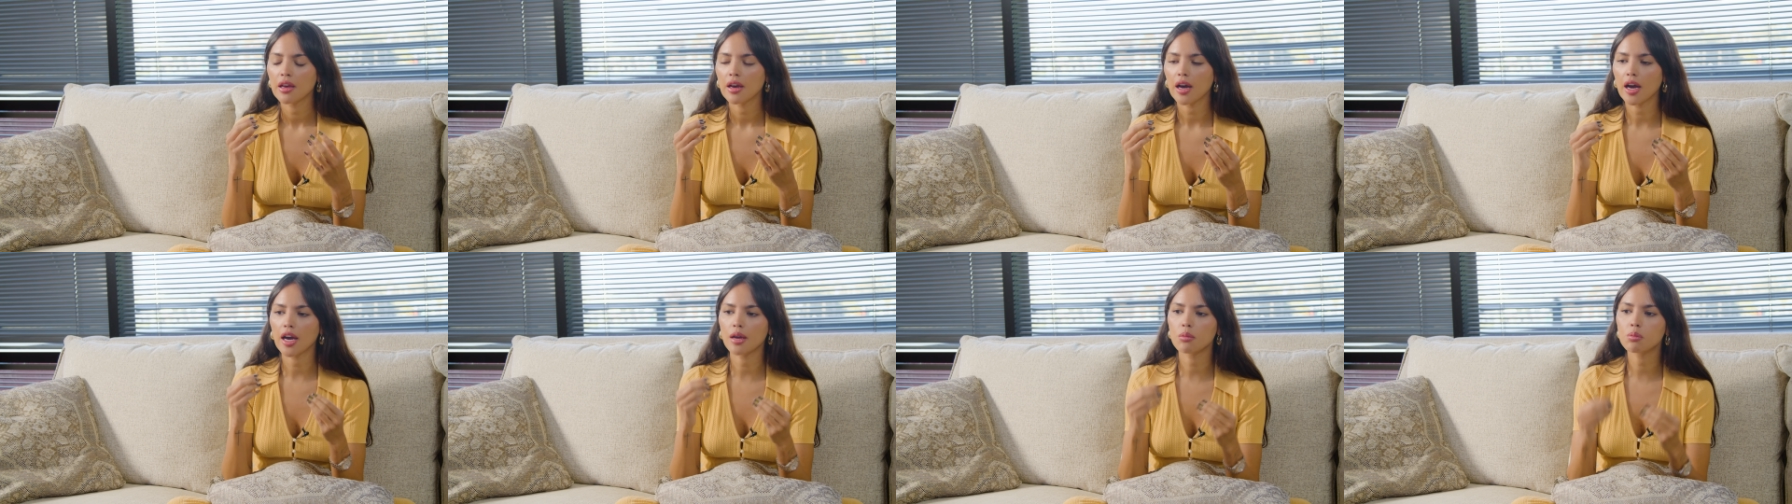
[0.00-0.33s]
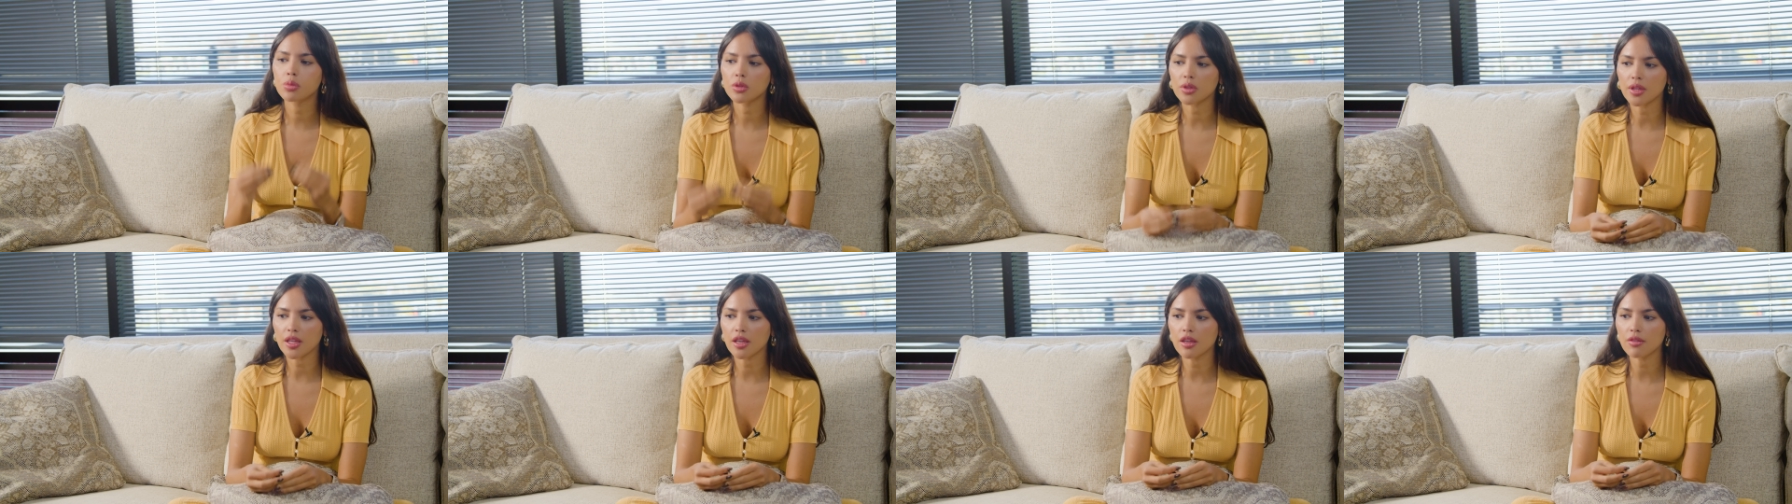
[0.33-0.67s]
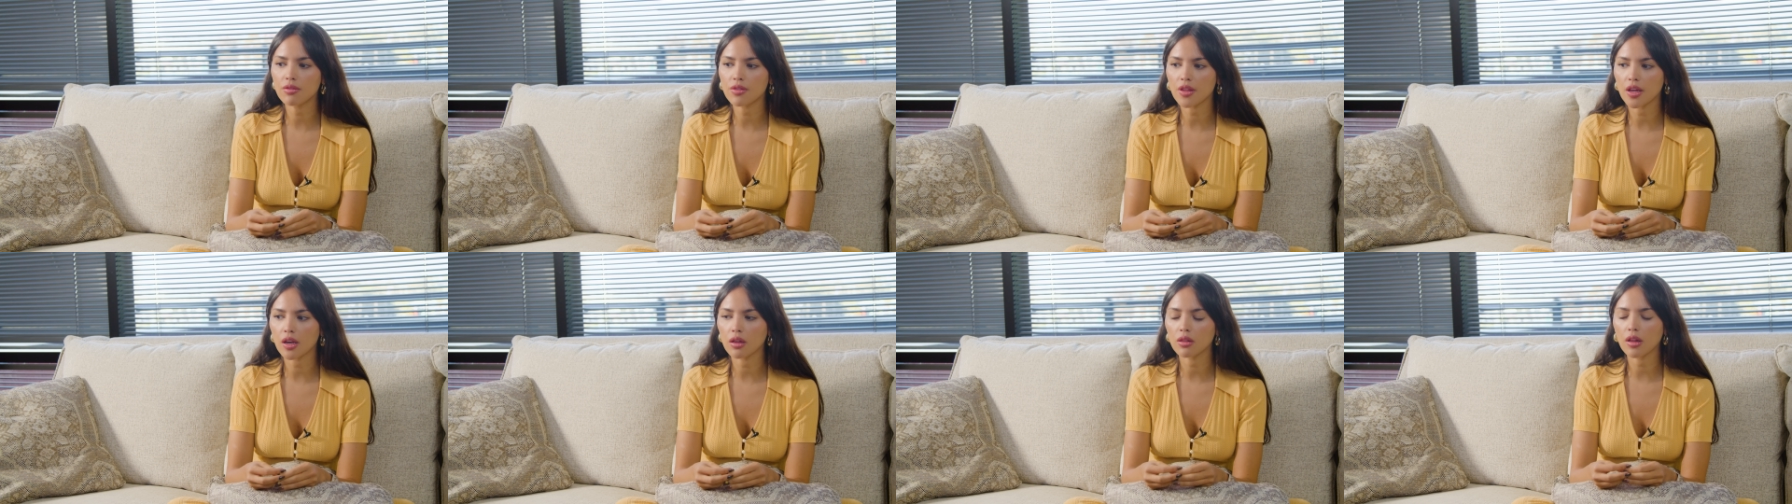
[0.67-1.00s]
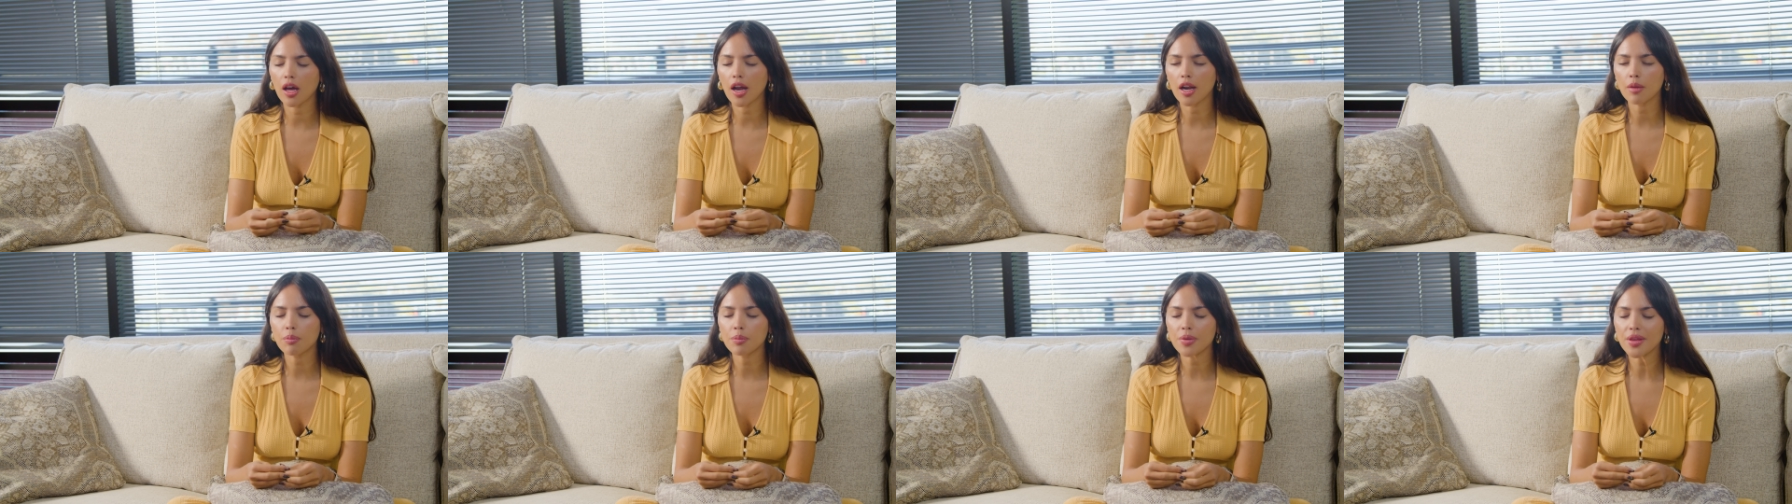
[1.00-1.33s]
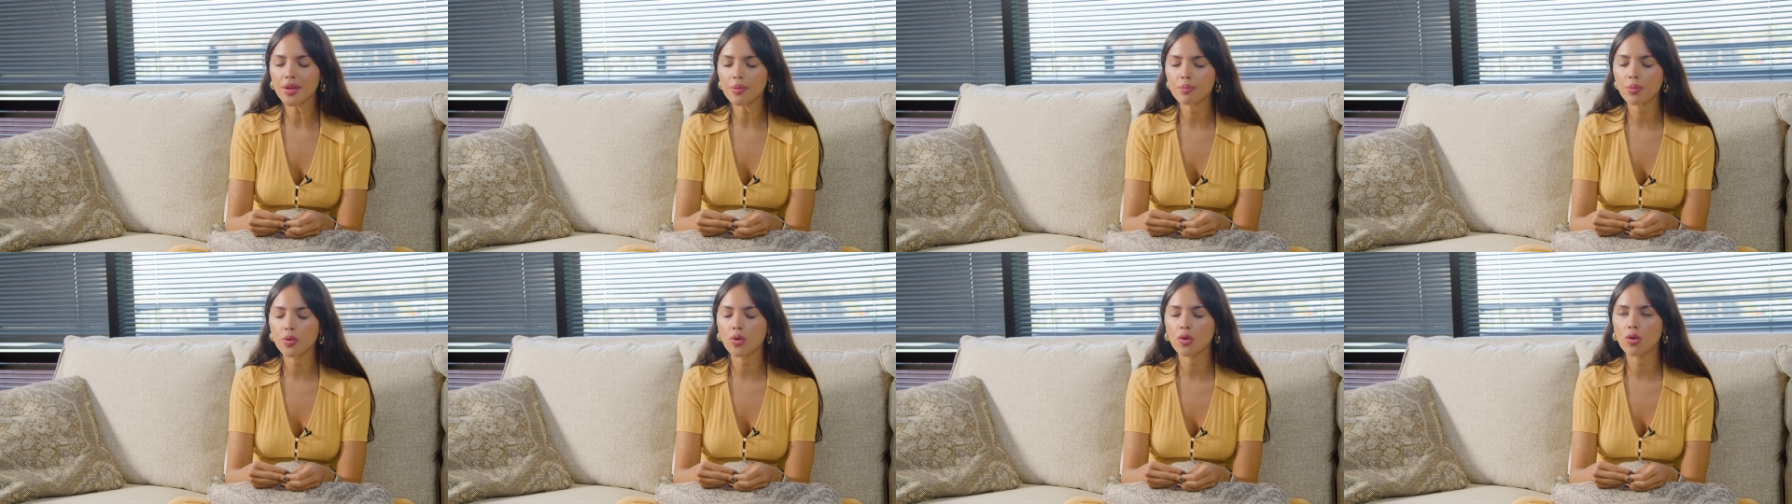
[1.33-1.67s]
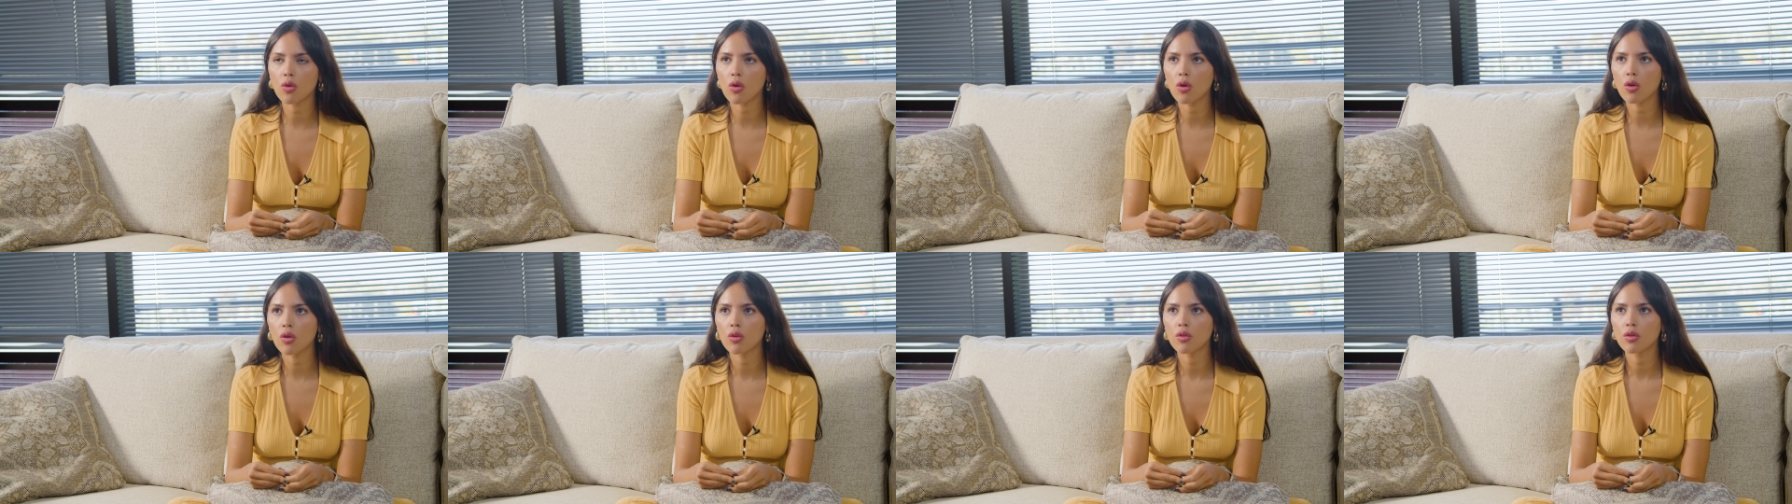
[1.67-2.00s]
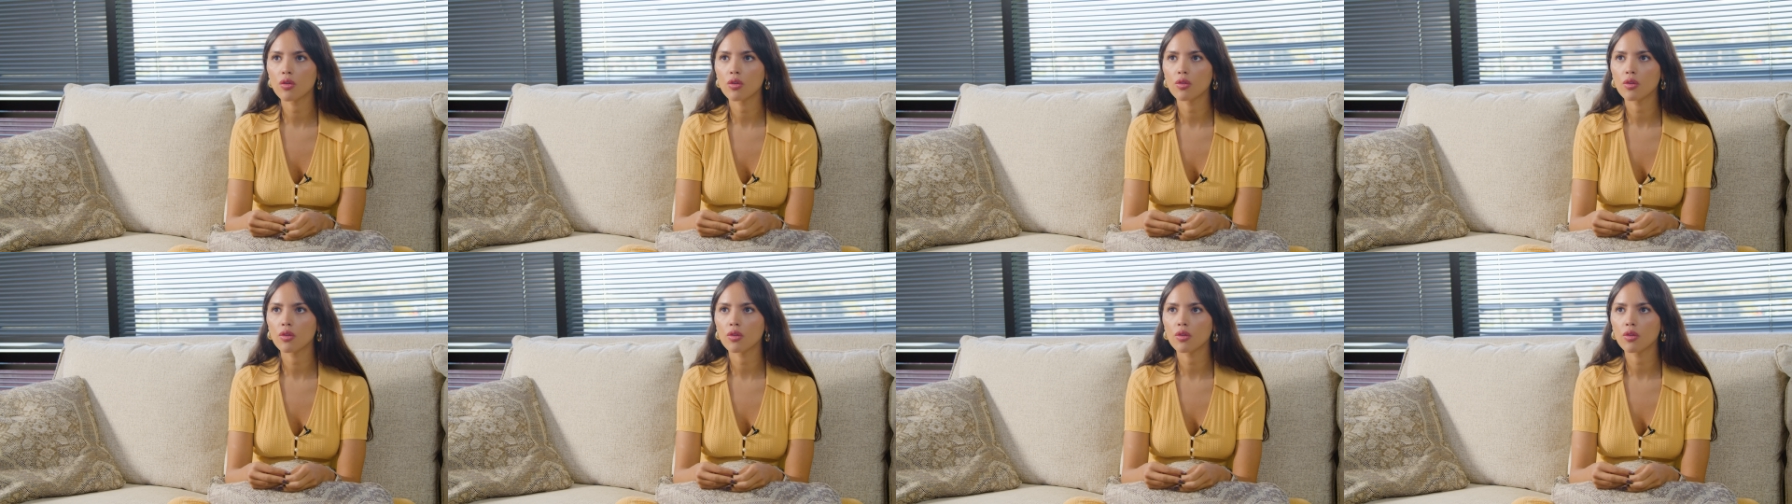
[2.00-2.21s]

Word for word: I believe that a lot of people